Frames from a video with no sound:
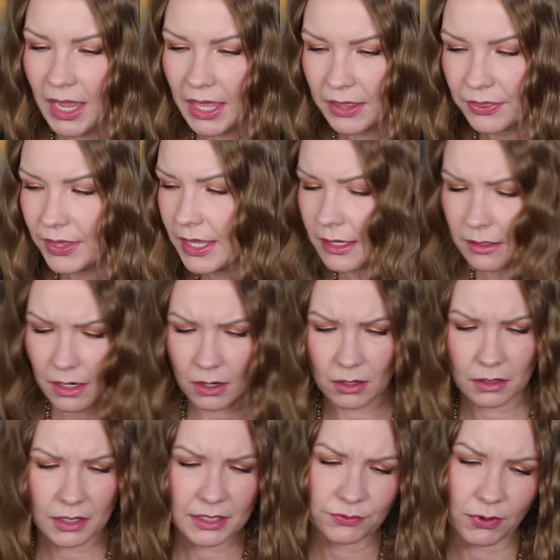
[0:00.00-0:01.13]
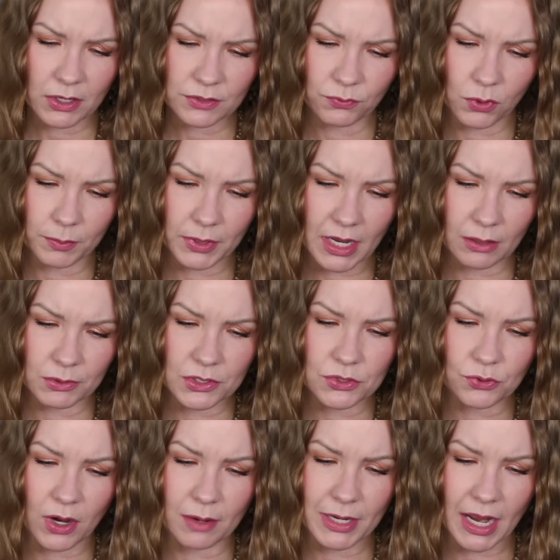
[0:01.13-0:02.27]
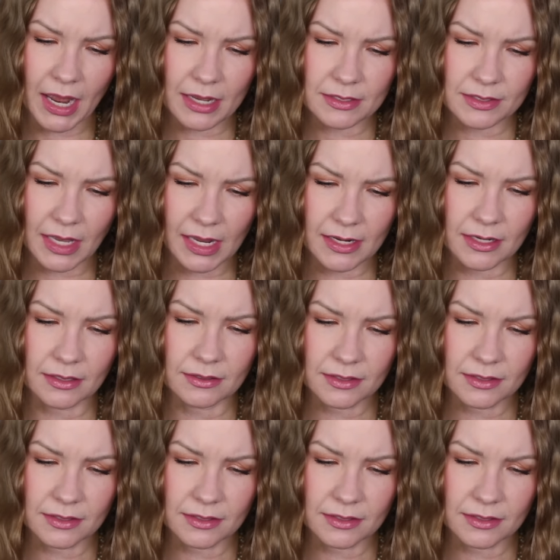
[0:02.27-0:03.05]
And then uh, as far as formula, I would describe it as a